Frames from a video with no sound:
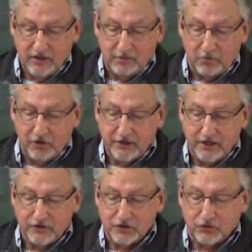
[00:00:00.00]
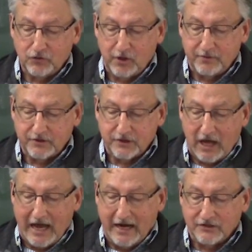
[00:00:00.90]
The bartender screwed up his
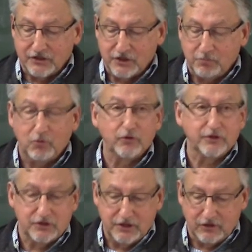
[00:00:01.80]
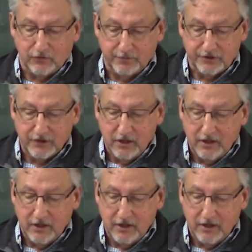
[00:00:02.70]
eyes as he poured the Seagrams.